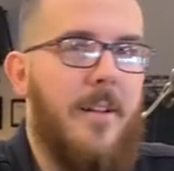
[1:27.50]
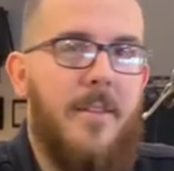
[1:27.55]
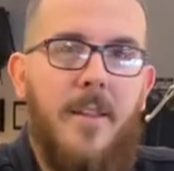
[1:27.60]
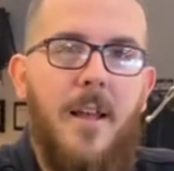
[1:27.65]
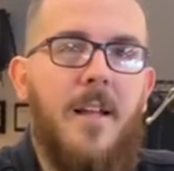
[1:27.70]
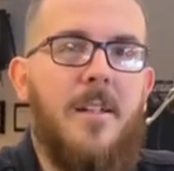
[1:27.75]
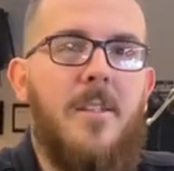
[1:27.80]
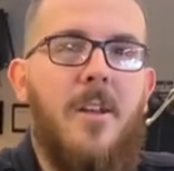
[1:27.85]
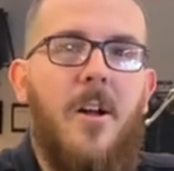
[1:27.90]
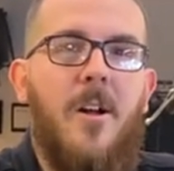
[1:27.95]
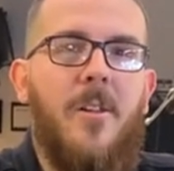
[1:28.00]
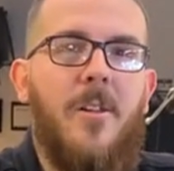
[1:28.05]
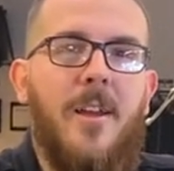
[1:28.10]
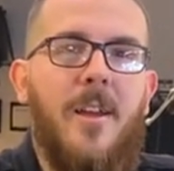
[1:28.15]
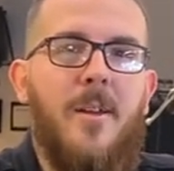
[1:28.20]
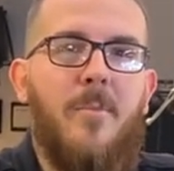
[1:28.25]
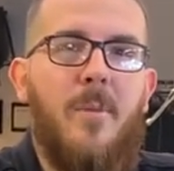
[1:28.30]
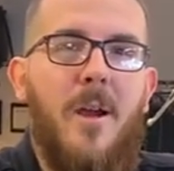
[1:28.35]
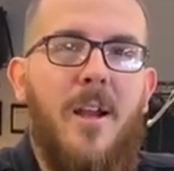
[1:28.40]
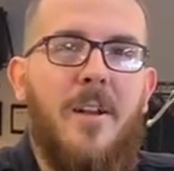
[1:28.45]
That's all,
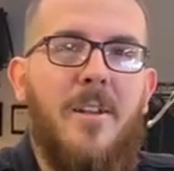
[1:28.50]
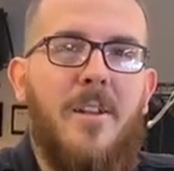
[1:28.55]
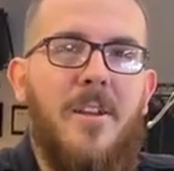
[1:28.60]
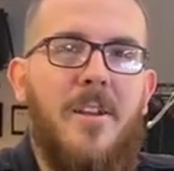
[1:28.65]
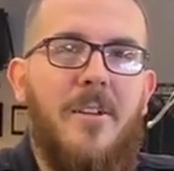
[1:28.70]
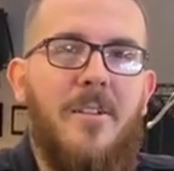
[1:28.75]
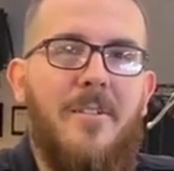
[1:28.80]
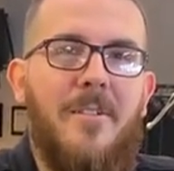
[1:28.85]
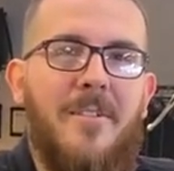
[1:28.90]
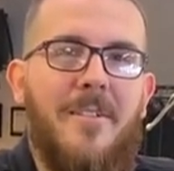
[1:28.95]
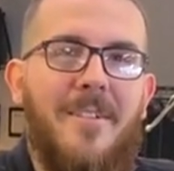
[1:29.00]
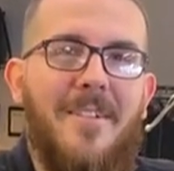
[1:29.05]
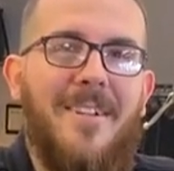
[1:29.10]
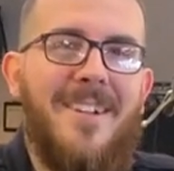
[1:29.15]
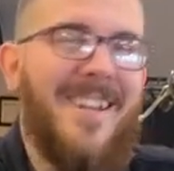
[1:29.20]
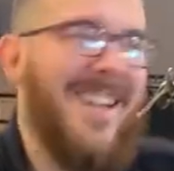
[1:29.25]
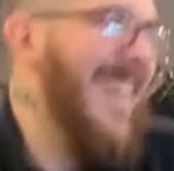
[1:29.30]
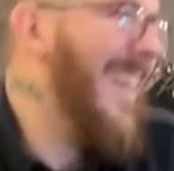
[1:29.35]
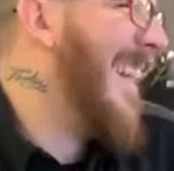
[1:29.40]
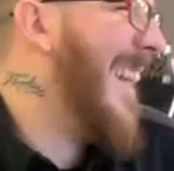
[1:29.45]
Ed. Back to
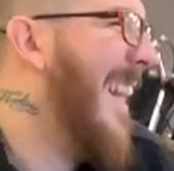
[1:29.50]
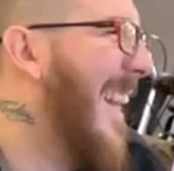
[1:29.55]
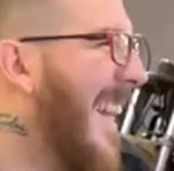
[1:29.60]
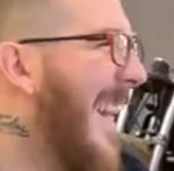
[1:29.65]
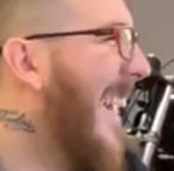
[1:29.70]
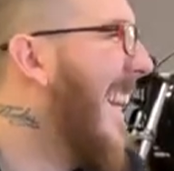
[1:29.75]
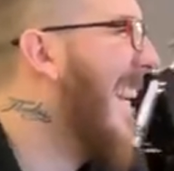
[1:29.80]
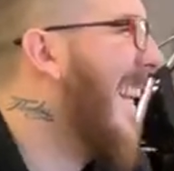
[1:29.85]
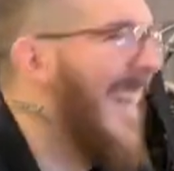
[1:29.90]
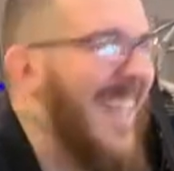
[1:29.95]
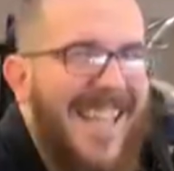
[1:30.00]
you.